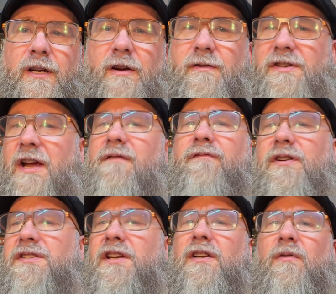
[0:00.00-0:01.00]
here's every
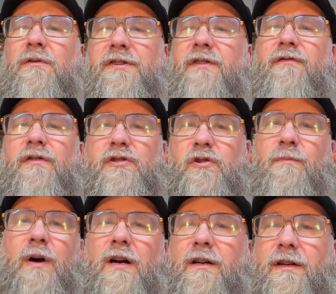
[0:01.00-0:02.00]
single different
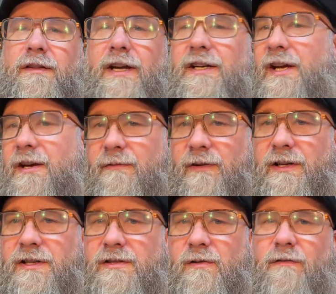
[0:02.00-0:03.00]
Chewbacca that Kenner
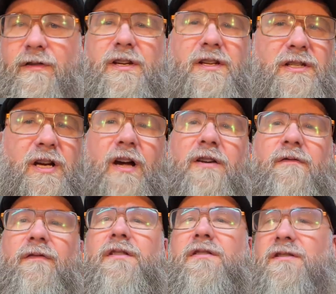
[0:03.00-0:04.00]
released over the entire
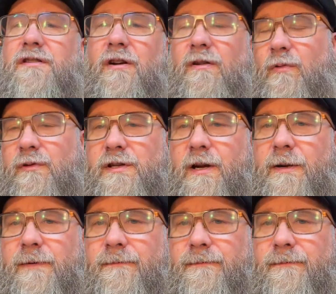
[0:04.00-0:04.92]
vintage Star Wars line.